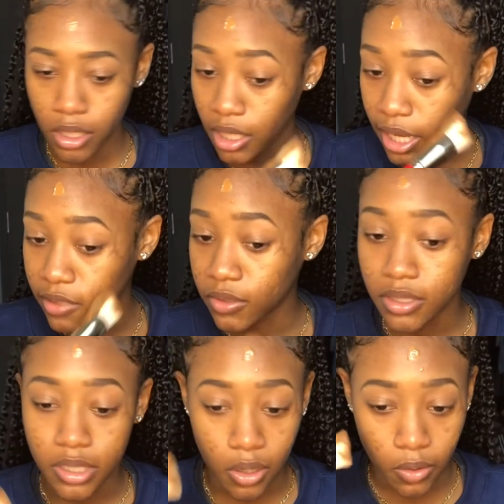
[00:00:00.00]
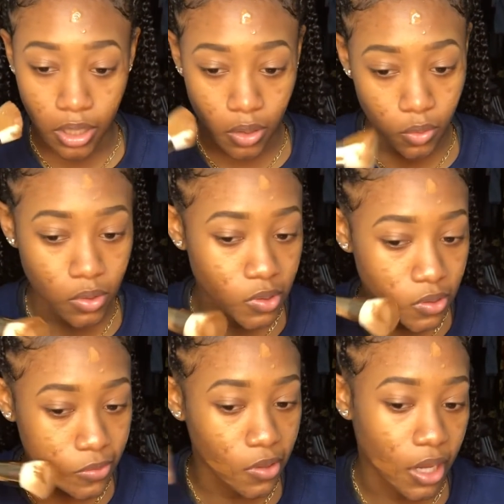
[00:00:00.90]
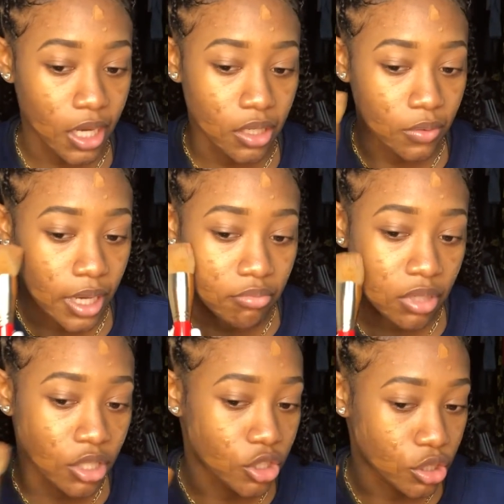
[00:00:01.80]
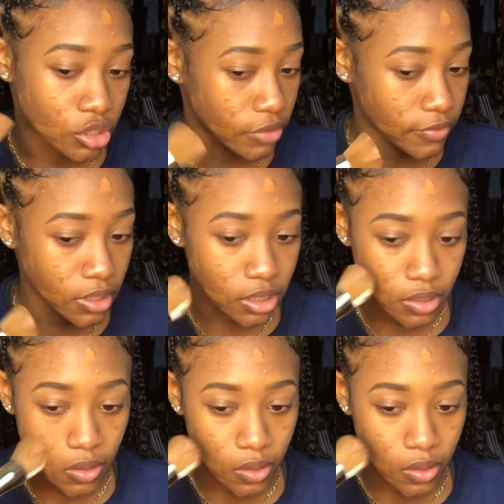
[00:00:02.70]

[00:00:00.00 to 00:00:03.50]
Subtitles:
you guys will see how it looks, and you can be the judge of it.